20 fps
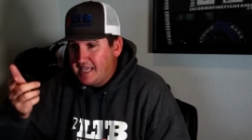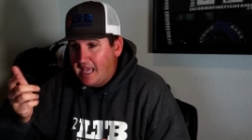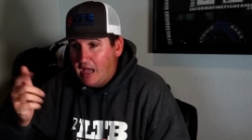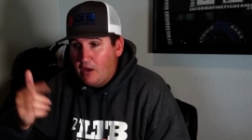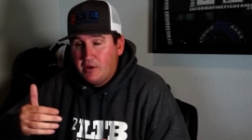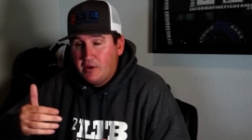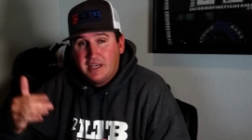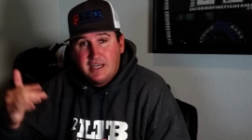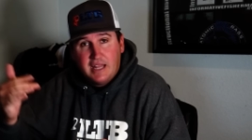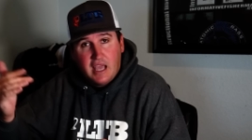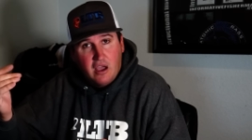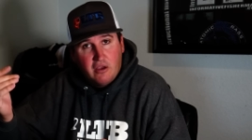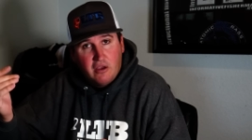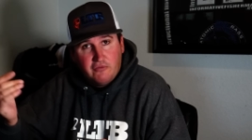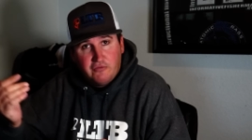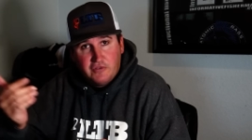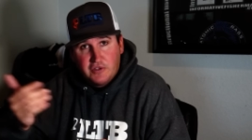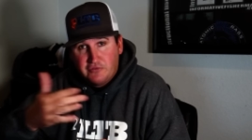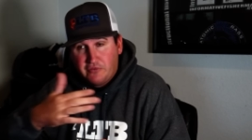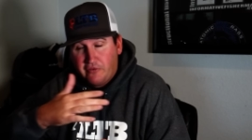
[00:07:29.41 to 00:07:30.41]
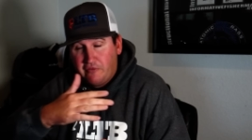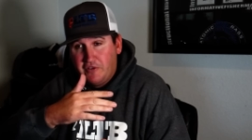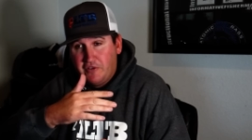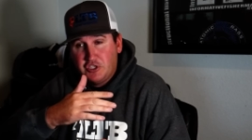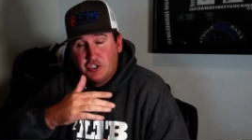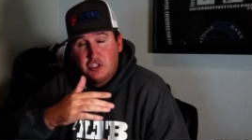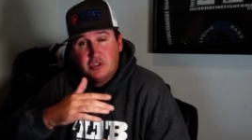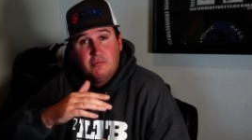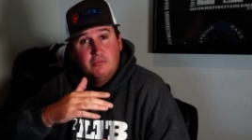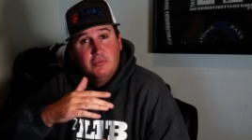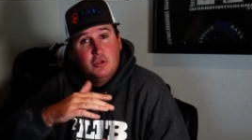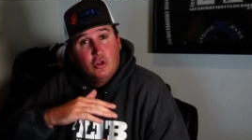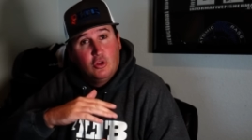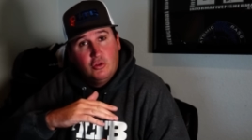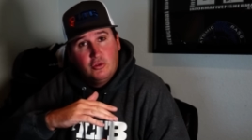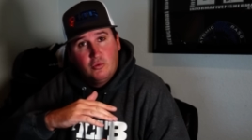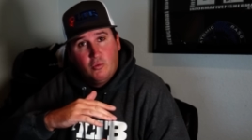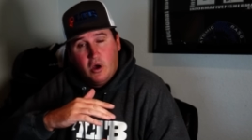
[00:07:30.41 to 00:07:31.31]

count it down, fish for fish in the middle of the